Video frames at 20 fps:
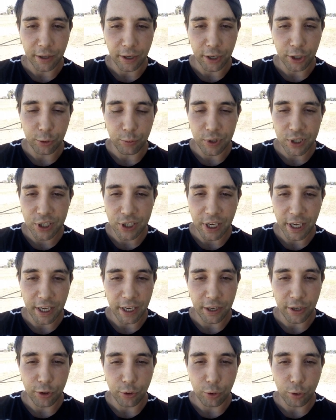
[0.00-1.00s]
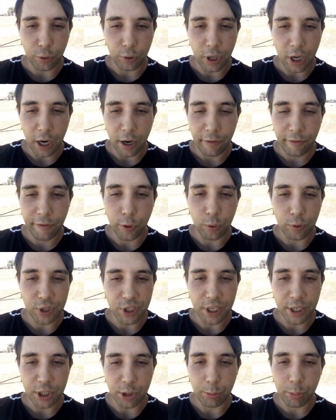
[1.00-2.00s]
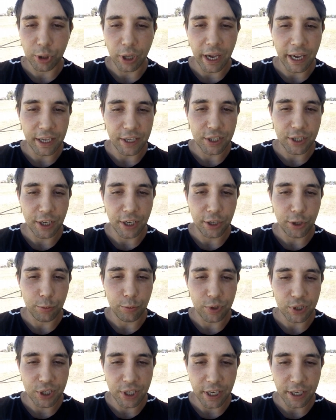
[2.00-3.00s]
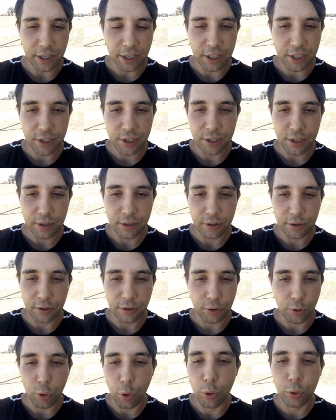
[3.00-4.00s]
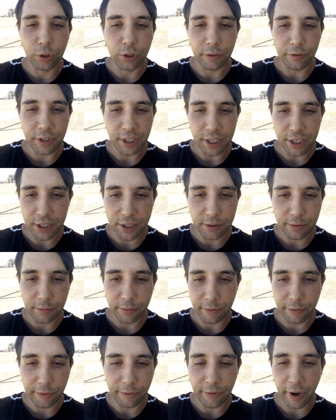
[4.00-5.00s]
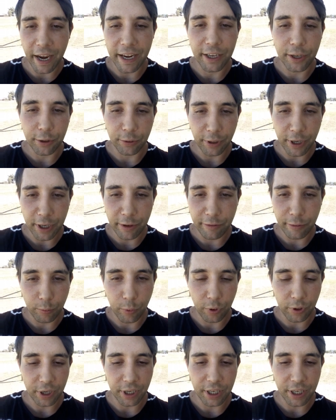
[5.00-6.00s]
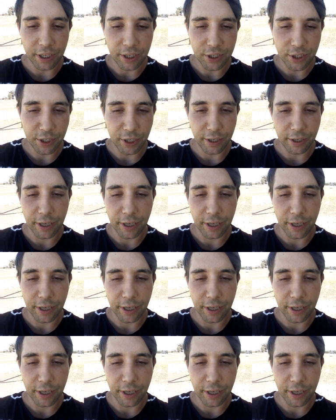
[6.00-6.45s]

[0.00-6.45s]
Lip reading: you will see it all falls into place, and you will see this all of this fakery for what it is,